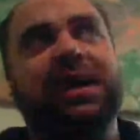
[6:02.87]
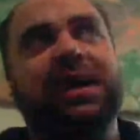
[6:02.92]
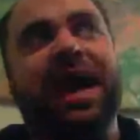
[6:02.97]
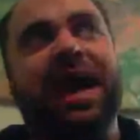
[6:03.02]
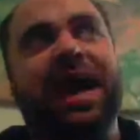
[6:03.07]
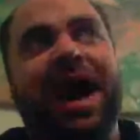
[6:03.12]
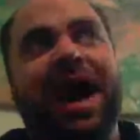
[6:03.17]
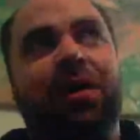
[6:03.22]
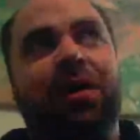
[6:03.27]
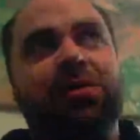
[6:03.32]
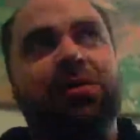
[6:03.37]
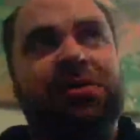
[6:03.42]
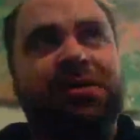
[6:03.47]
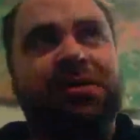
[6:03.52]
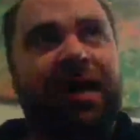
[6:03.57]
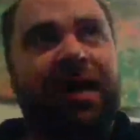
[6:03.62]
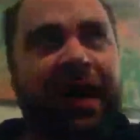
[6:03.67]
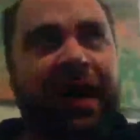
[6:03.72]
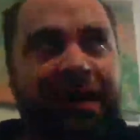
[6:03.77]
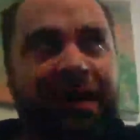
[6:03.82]
being
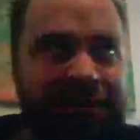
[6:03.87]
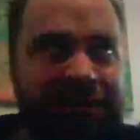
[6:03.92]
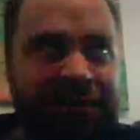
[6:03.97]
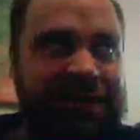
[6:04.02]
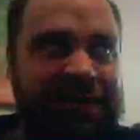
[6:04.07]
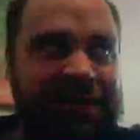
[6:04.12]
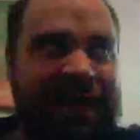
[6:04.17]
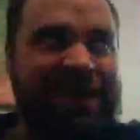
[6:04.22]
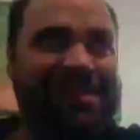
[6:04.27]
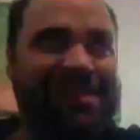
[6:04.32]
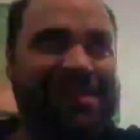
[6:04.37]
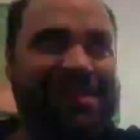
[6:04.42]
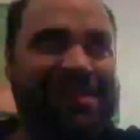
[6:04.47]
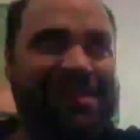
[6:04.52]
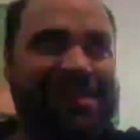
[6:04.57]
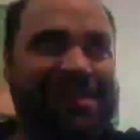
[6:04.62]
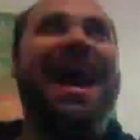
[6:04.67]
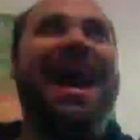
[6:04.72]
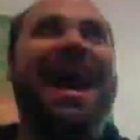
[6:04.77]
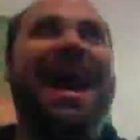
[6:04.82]
outside of the text
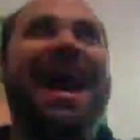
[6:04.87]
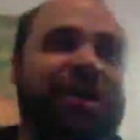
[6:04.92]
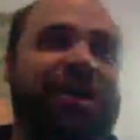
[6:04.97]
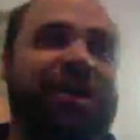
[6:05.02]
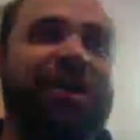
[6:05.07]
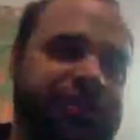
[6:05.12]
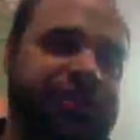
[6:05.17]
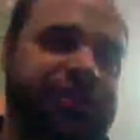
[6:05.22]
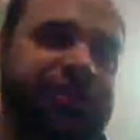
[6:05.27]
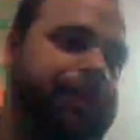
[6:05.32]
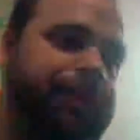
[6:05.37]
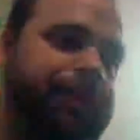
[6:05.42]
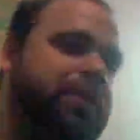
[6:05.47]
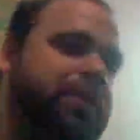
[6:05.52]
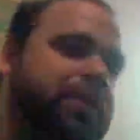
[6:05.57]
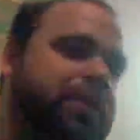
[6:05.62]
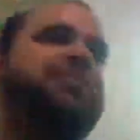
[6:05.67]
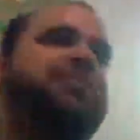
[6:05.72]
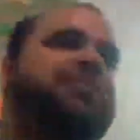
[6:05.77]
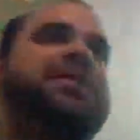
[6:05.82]
is actually a
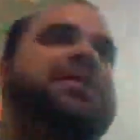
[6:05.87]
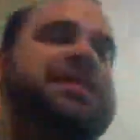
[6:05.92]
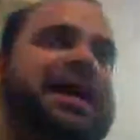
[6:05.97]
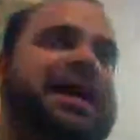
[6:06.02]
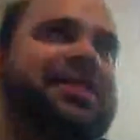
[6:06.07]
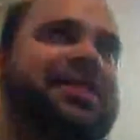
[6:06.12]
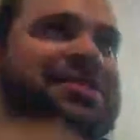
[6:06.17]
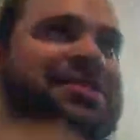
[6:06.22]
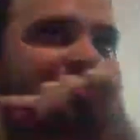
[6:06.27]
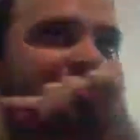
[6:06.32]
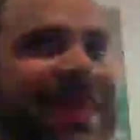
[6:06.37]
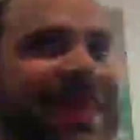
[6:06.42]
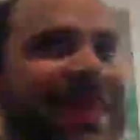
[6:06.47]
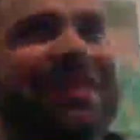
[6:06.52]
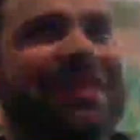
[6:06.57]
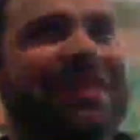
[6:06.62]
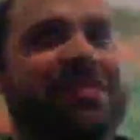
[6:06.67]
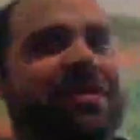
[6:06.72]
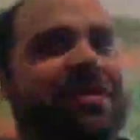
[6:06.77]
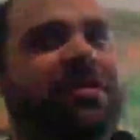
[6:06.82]
part of the text.
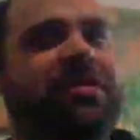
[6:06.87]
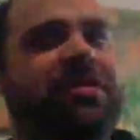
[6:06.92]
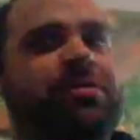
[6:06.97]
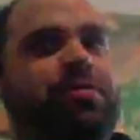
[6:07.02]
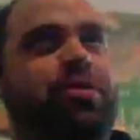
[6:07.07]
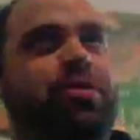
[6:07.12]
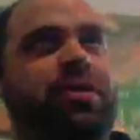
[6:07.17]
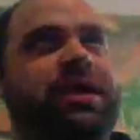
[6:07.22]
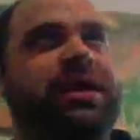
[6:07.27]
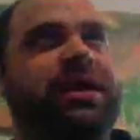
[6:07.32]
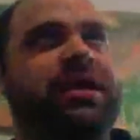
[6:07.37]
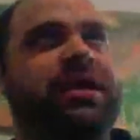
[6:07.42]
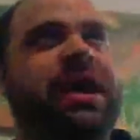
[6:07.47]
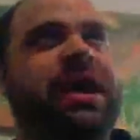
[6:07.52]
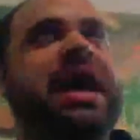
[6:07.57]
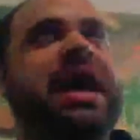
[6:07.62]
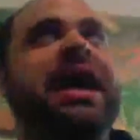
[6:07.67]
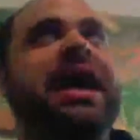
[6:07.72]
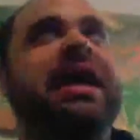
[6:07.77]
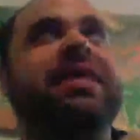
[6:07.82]
That's Derrida's point.
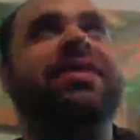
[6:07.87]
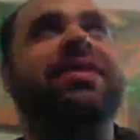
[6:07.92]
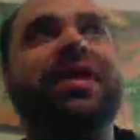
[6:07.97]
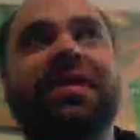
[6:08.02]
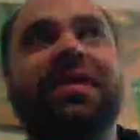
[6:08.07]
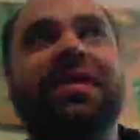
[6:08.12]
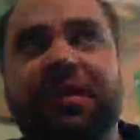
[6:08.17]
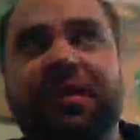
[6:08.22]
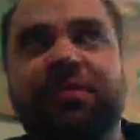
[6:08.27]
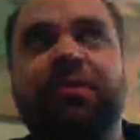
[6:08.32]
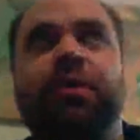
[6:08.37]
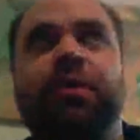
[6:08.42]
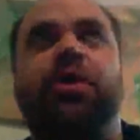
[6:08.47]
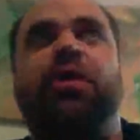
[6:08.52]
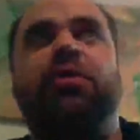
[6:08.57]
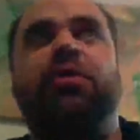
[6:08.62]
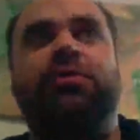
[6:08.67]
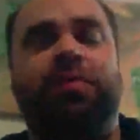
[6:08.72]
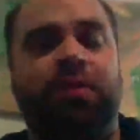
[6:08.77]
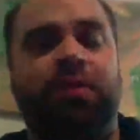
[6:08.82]
And I think that's
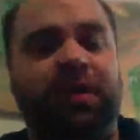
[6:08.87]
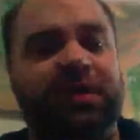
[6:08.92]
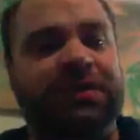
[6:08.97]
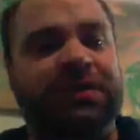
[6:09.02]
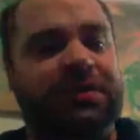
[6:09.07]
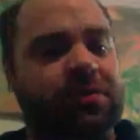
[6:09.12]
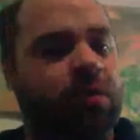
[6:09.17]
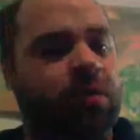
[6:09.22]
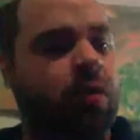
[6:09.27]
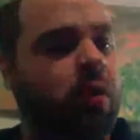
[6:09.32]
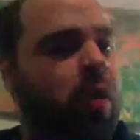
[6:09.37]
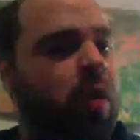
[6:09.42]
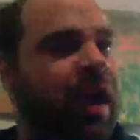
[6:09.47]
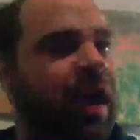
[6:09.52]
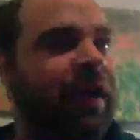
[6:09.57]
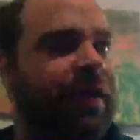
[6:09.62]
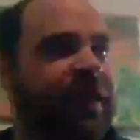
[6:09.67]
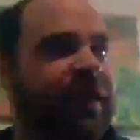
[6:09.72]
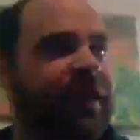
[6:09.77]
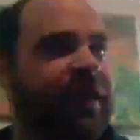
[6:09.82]
Foucault's point as
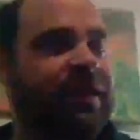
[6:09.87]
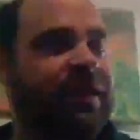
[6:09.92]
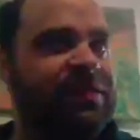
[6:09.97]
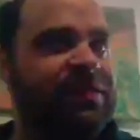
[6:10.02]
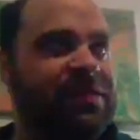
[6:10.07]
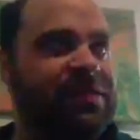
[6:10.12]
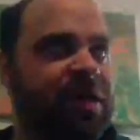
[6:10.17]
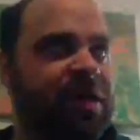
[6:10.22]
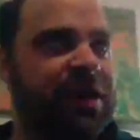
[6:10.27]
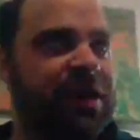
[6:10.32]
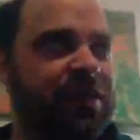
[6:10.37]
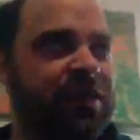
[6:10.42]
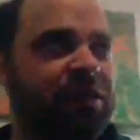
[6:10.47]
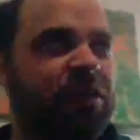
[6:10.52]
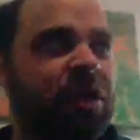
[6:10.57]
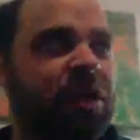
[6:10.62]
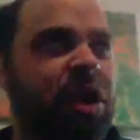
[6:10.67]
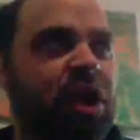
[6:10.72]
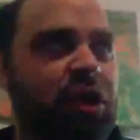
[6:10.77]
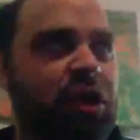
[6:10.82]
well. I think that's how
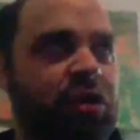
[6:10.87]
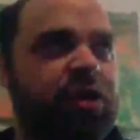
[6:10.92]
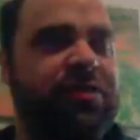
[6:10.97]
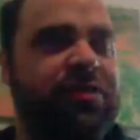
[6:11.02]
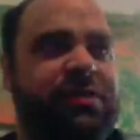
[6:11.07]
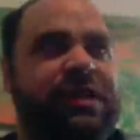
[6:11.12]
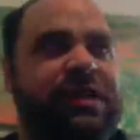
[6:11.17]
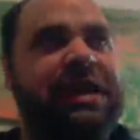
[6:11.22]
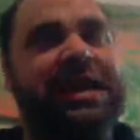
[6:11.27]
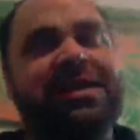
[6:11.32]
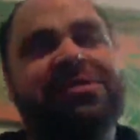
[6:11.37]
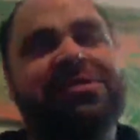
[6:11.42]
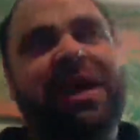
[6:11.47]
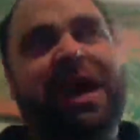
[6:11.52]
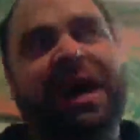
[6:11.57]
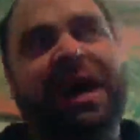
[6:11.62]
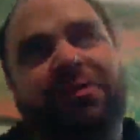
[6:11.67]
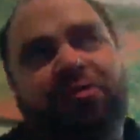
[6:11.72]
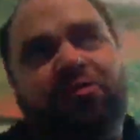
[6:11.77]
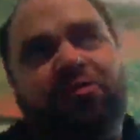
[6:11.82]
he looks at it. He's
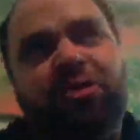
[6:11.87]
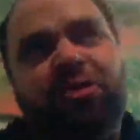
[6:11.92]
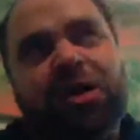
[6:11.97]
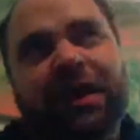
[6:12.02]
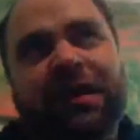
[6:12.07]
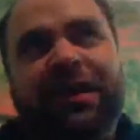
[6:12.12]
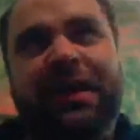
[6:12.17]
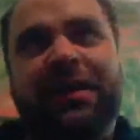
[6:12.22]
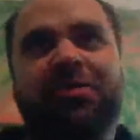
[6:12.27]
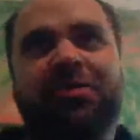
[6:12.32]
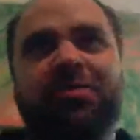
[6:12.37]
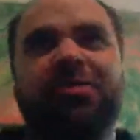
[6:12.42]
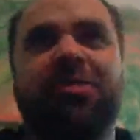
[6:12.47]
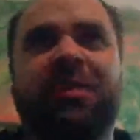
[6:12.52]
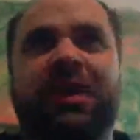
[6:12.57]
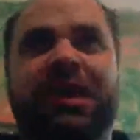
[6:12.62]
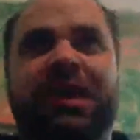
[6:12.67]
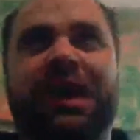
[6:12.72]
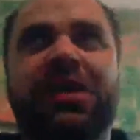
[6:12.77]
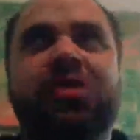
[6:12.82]
not really
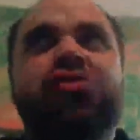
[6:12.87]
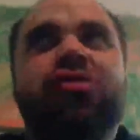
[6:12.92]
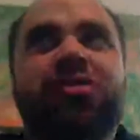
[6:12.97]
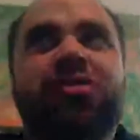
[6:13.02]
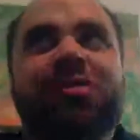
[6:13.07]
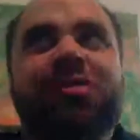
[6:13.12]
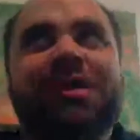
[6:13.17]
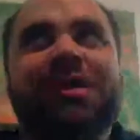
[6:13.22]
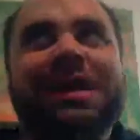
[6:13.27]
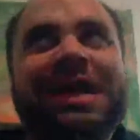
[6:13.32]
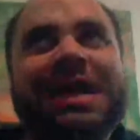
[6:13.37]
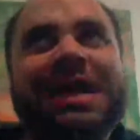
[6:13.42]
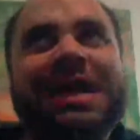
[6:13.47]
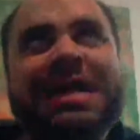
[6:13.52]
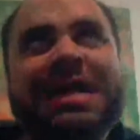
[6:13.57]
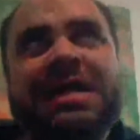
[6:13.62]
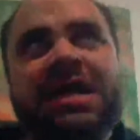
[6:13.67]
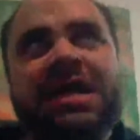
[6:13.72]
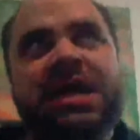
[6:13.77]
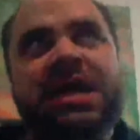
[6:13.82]
interested
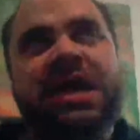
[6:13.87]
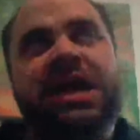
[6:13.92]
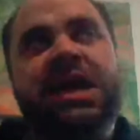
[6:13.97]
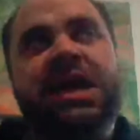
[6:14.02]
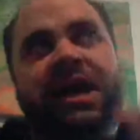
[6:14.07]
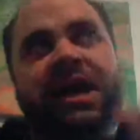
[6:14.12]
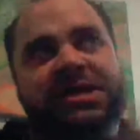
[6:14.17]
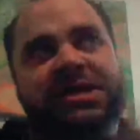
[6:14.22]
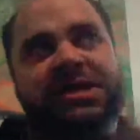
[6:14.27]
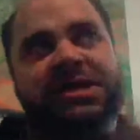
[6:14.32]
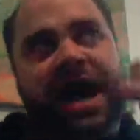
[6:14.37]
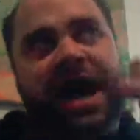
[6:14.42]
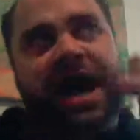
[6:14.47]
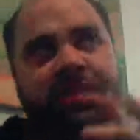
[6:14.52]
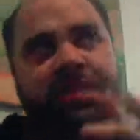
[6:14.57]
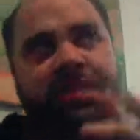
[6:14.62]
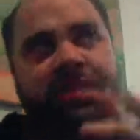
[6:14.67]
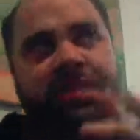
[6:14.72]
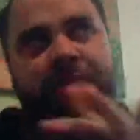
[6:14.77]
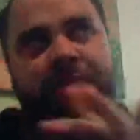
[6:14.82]
in a stack
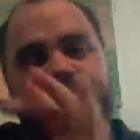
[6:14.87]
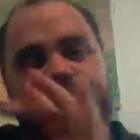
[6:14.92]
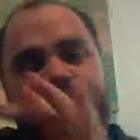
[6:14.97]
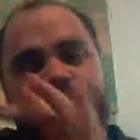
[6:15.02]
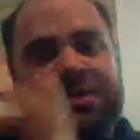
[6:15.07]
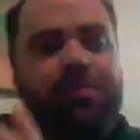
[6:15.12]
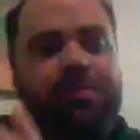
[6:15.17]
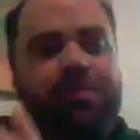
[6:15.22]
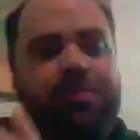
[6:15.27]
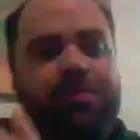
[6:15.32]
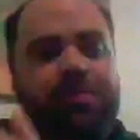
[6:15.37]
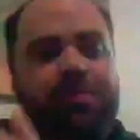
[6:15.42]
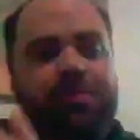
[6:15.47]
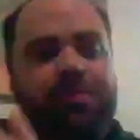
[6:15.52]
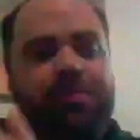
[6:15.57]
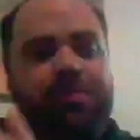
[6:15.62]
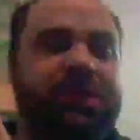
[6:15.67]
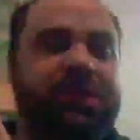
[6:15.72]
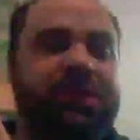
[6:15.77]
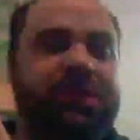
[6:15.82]
of papers that's bound
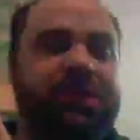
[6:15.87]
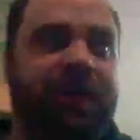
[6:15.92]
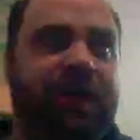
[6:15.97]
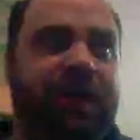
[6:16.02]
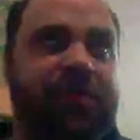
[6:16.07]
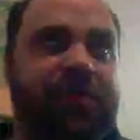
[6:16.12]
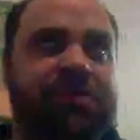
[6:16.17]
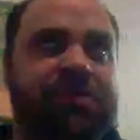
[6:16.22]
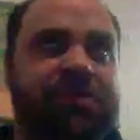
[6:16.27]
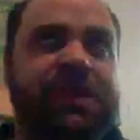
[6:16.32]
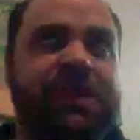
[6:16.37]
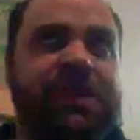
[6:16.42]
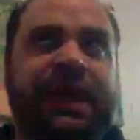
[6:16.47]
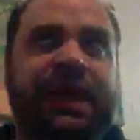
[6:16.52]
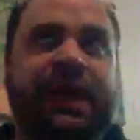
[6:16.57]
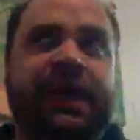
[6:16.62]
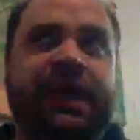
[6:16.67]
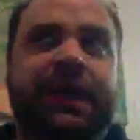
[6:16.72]
between 2 covers.